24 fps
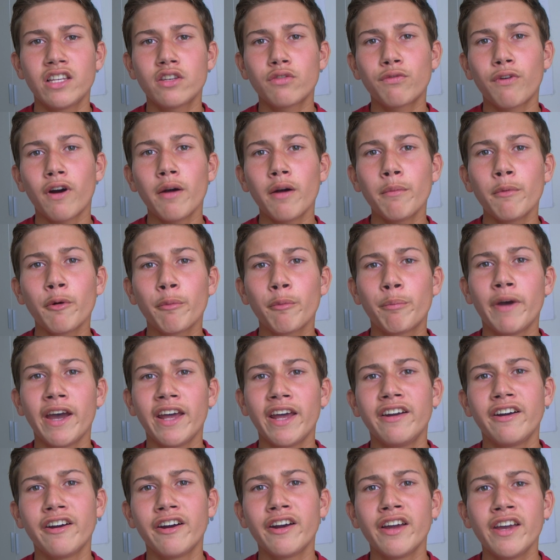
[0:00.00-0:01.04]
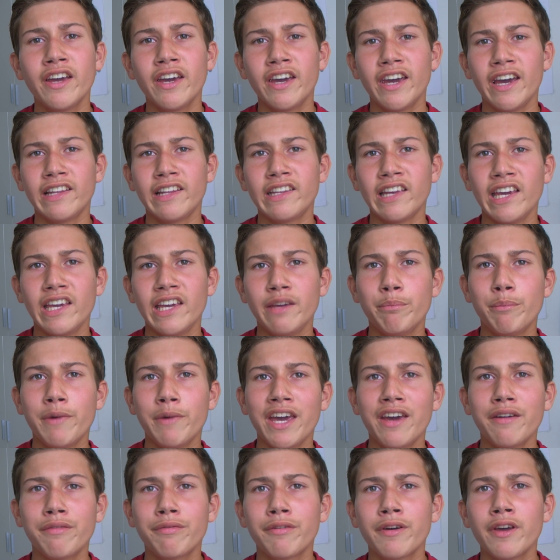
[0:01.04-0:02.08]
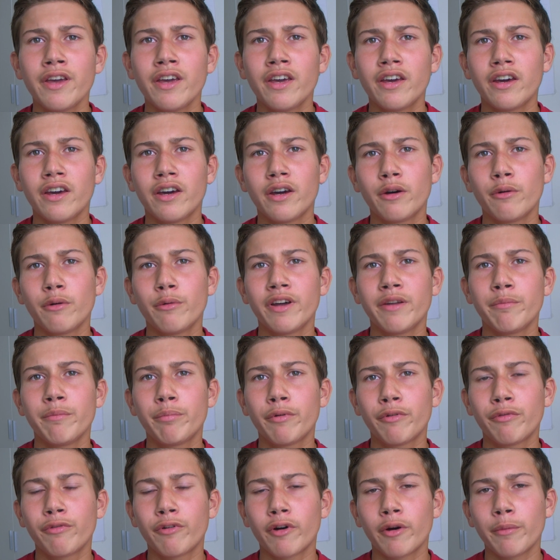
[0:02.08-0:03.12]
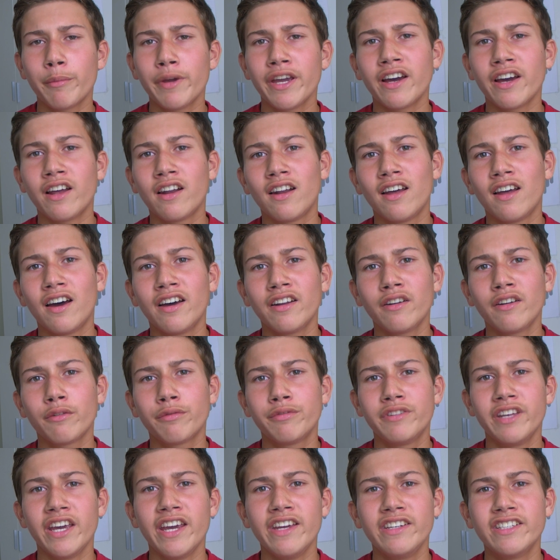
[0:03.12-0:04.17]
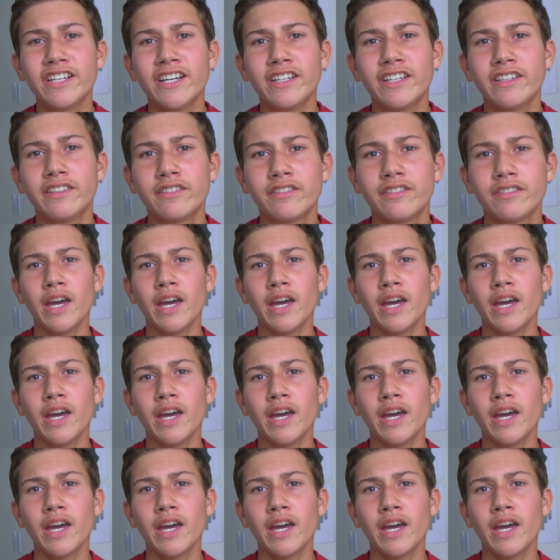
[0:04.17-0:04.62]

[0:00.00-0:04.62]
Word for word: It's far more better at A M A V uh, when performing a lot of data.